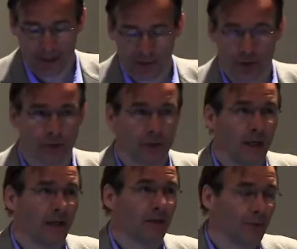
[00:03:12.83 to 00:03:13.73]
So
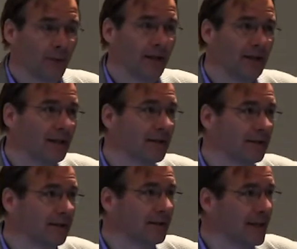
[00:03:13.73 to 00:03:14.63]
you really need to
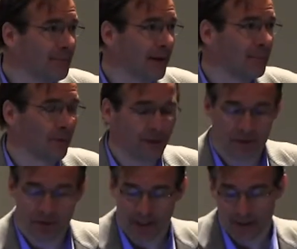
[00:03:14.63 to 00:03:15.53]
keep up with this
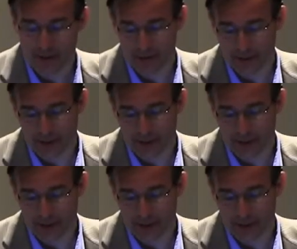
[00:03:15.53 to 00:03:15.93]
trend.